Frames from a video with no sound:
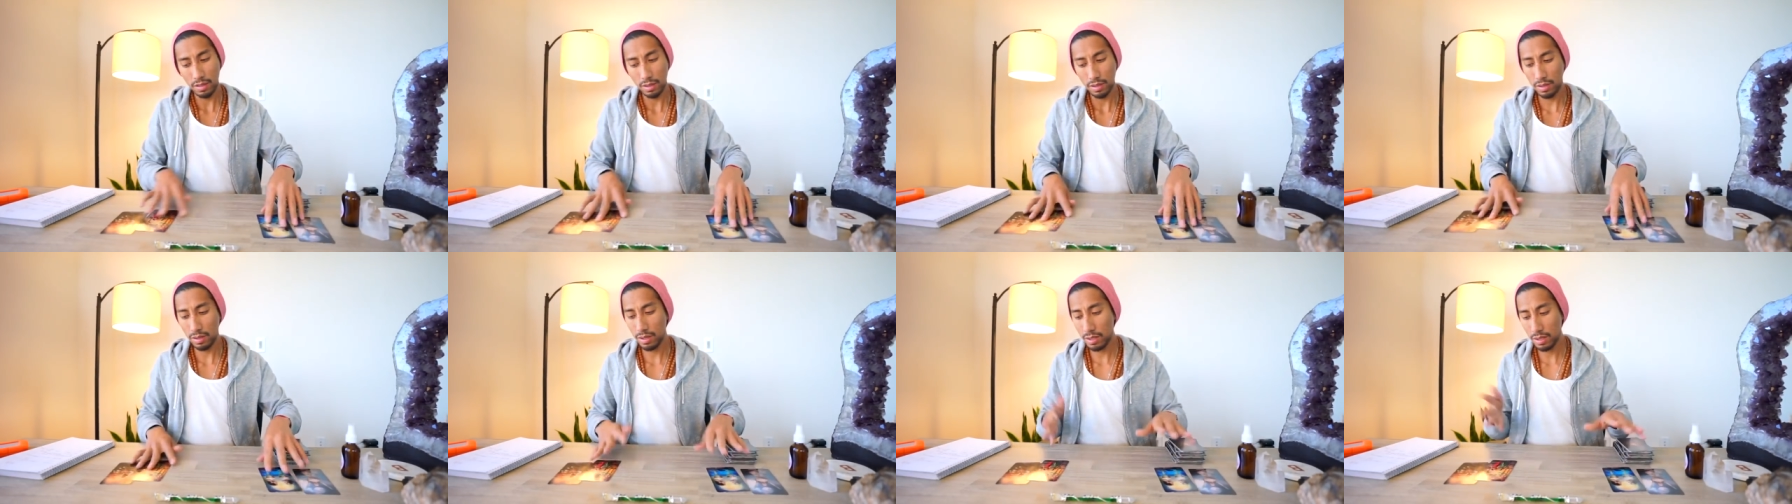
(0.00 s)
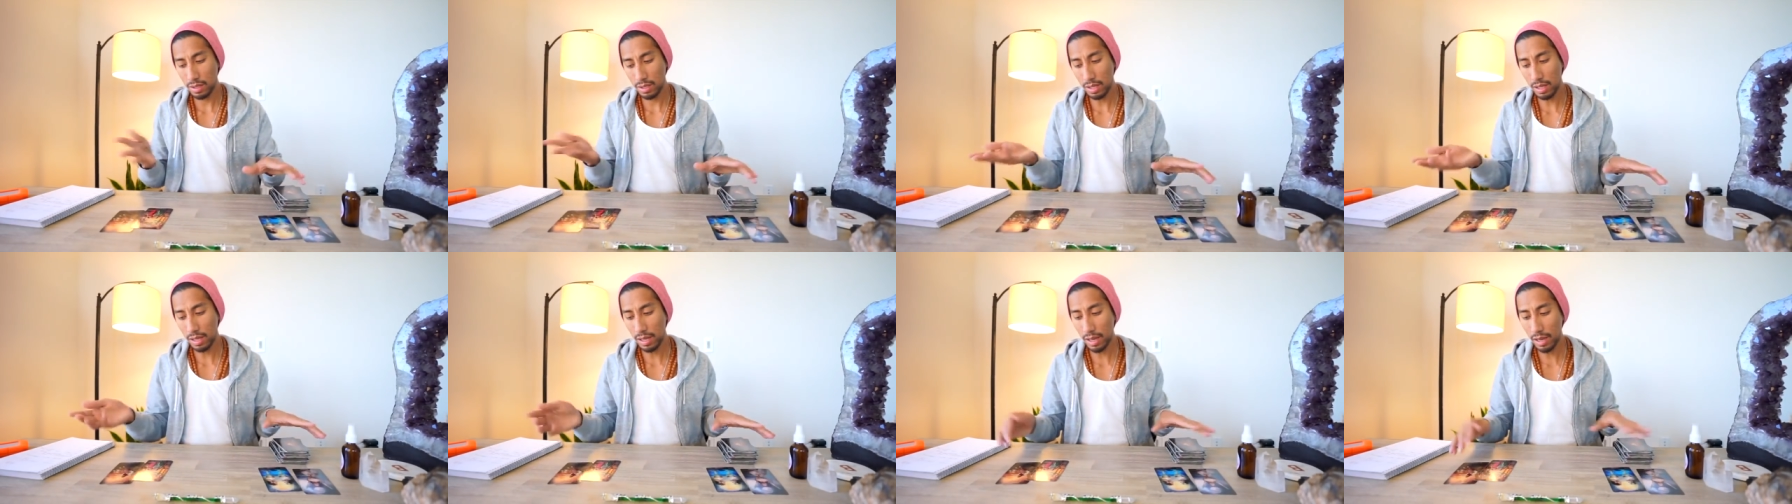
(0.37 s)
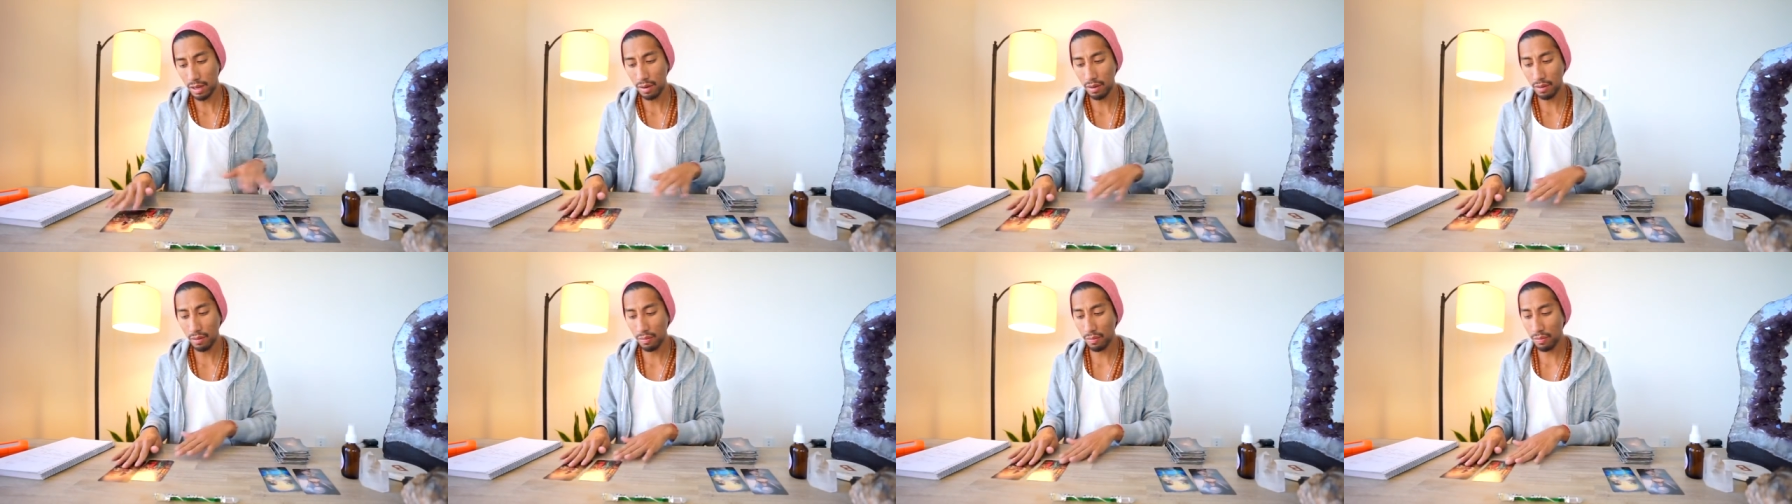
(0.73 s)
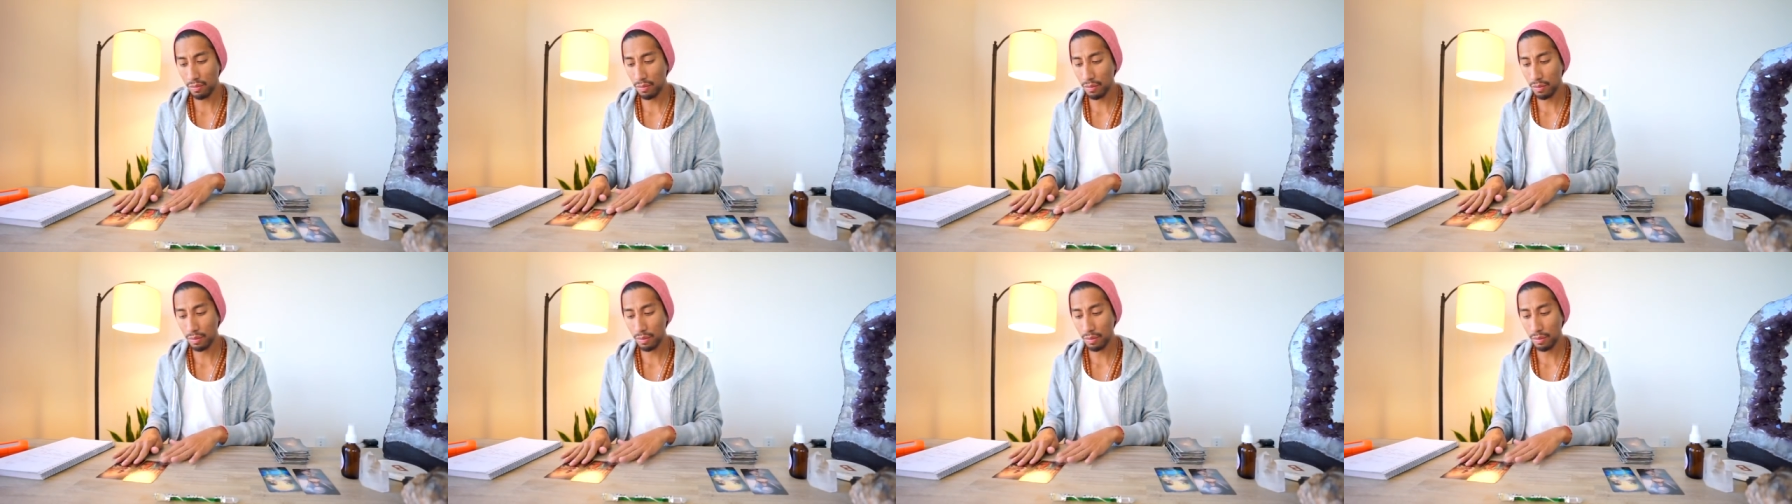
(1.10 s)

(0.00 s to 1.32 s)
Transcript: There's a lot of